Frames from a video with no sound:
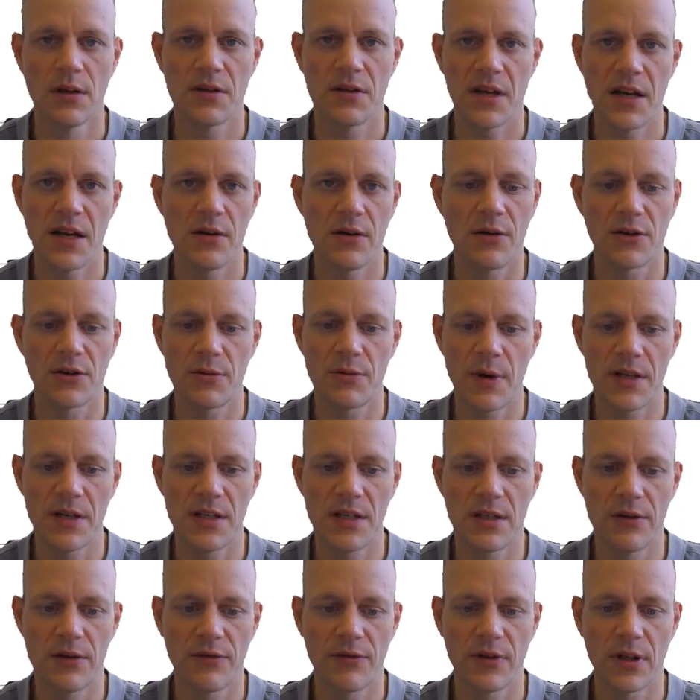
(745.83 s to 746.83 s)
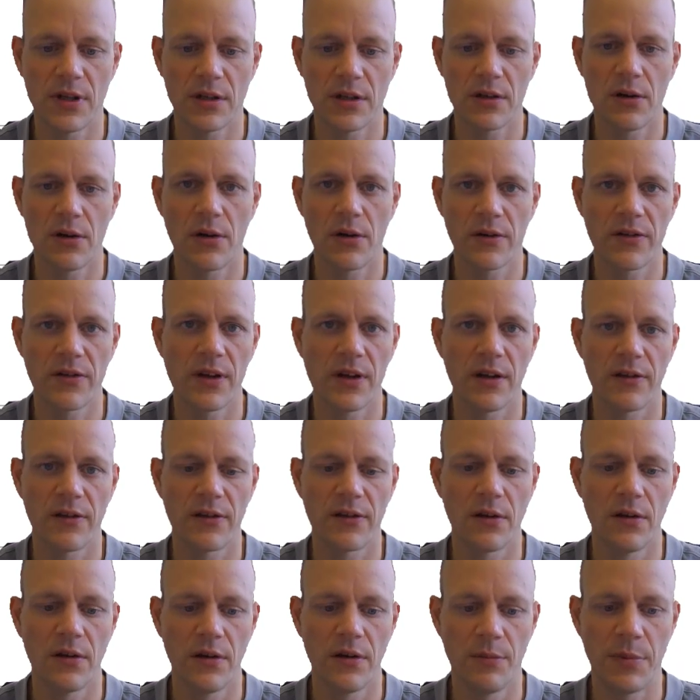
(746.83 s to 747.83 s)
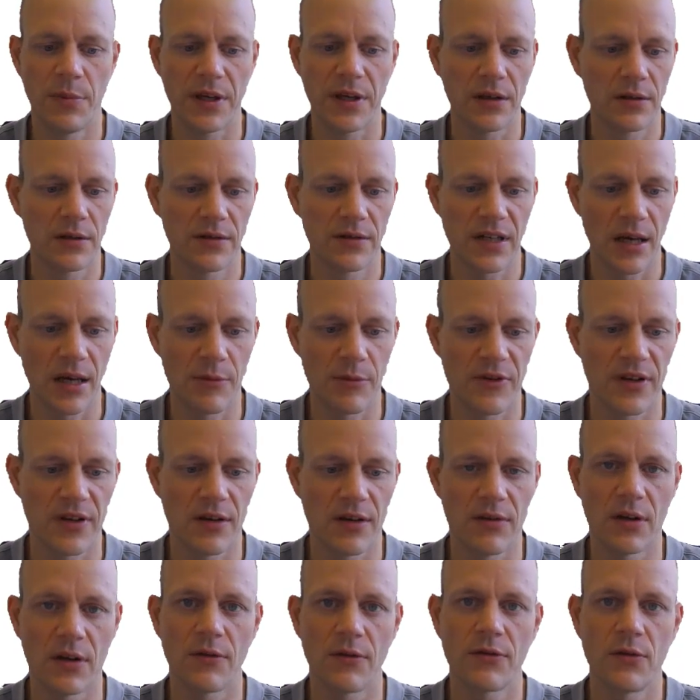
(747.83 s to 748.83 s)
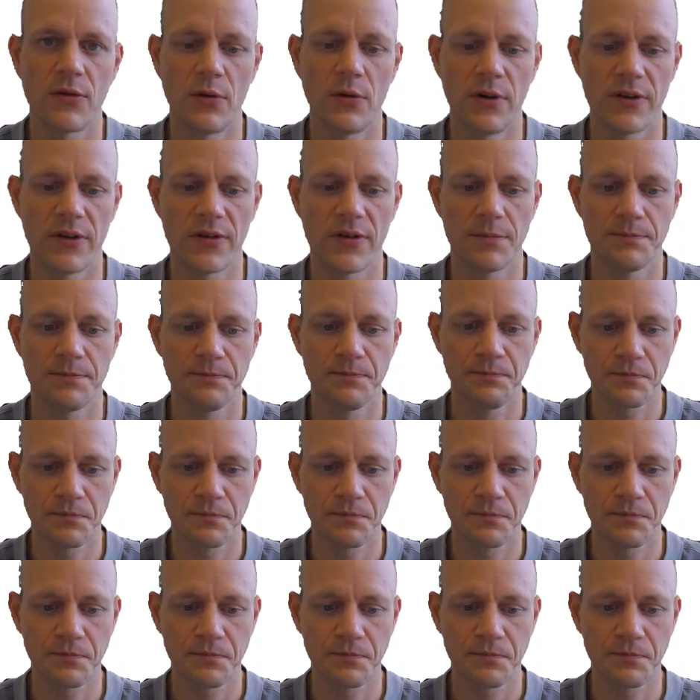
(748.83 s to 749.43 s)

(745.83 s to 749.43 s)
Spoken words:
10 or 20 different interlocks, then it's a big time saving, of course.